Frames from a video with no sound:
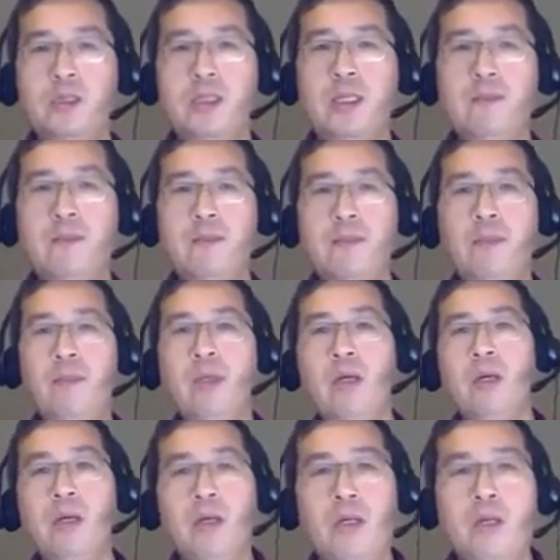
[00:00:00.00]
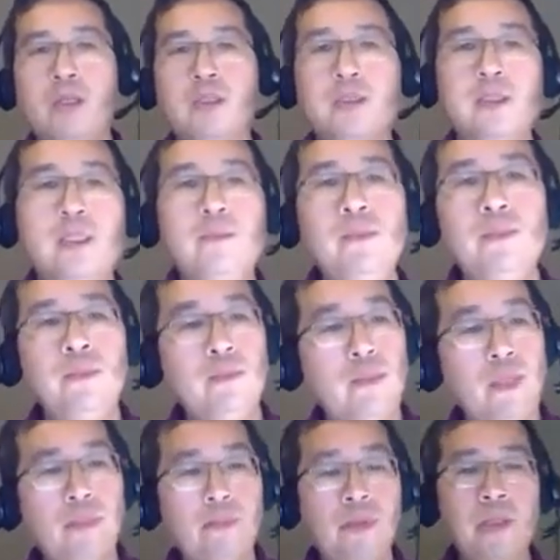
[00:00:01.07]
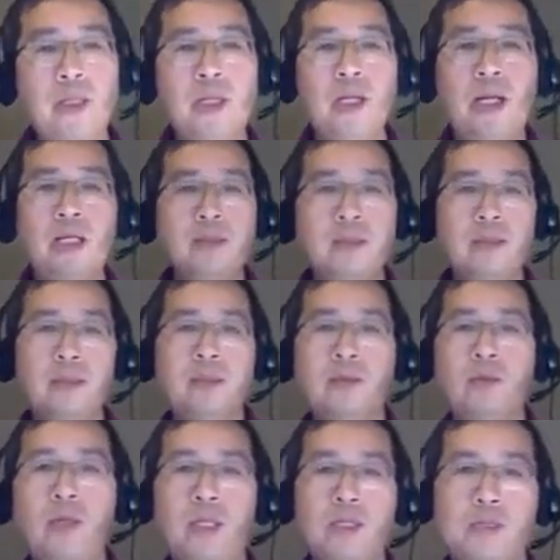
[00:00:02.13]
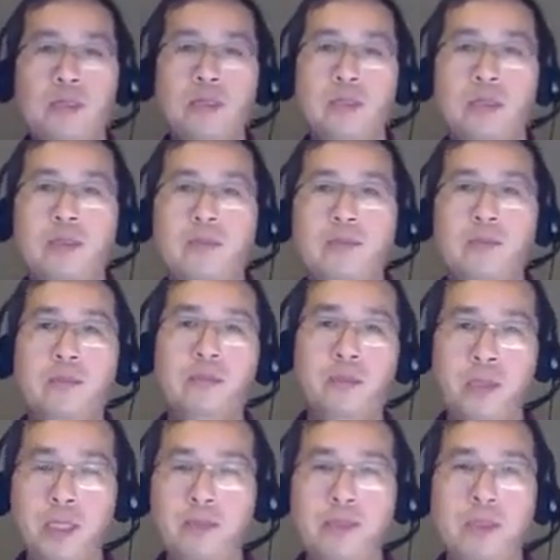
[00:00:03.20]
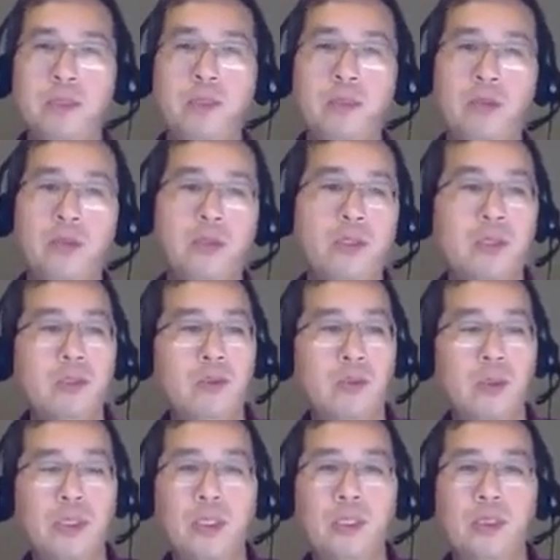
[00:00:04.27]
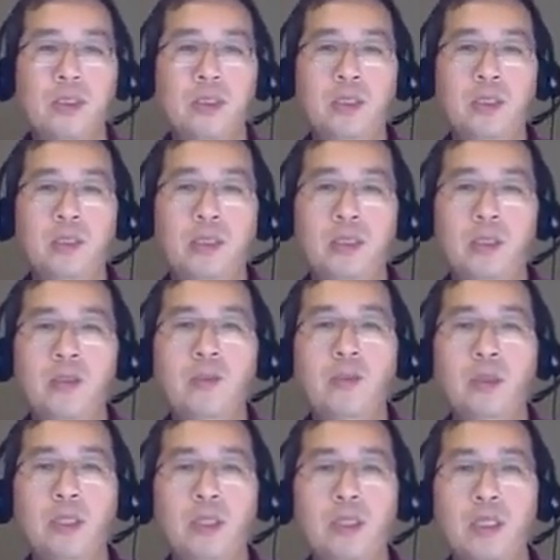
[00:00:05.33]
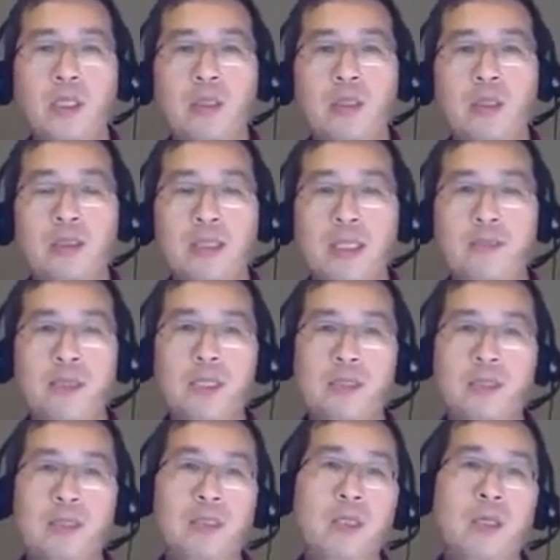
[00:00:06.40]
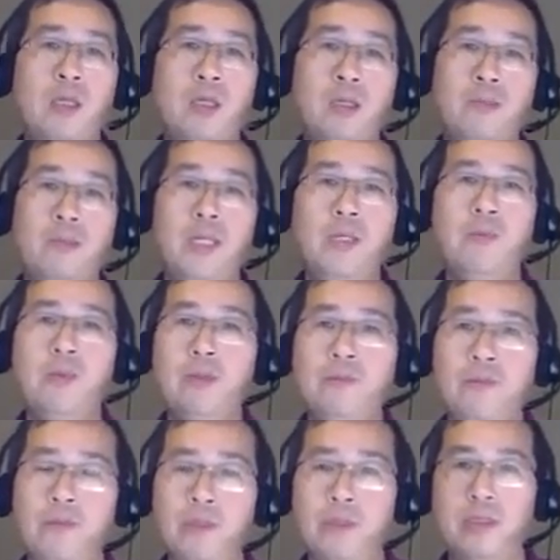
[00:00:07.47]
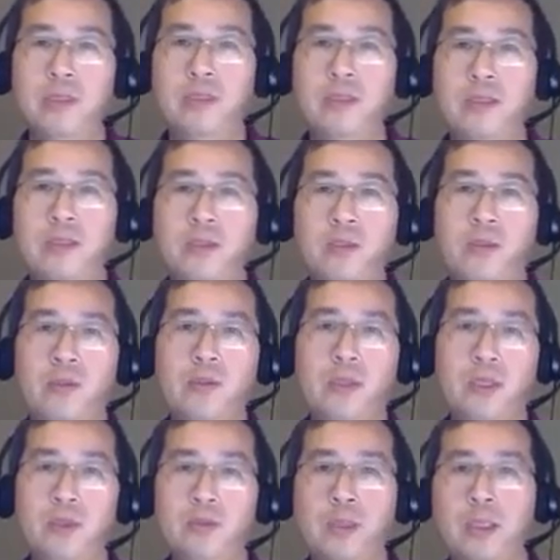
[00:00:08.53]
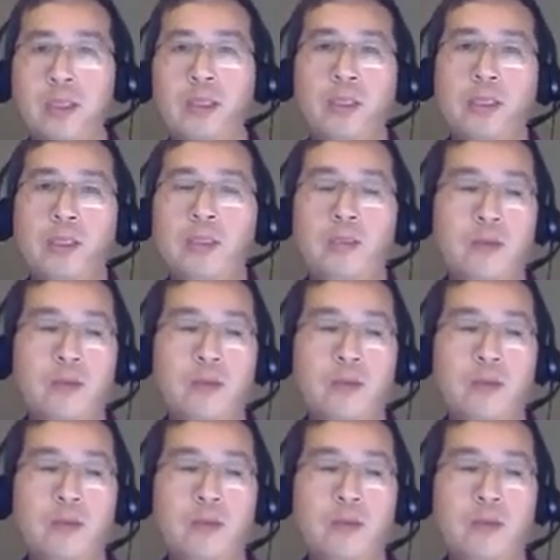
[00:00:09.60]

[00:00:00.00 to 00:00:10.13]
pre-access questions, that means also included in our assignments, may refer to this one. Refer to this relational